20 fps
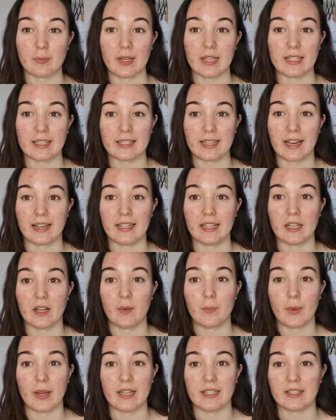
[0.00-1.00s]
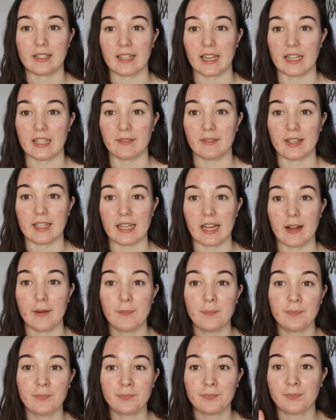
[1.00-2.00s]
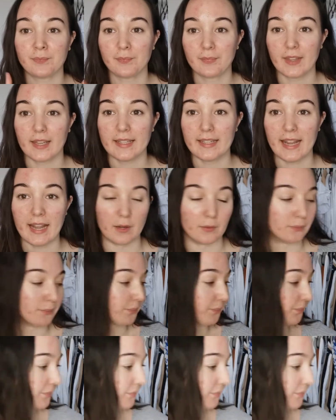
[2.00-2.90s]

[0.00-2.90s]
to be styling up in today's video now.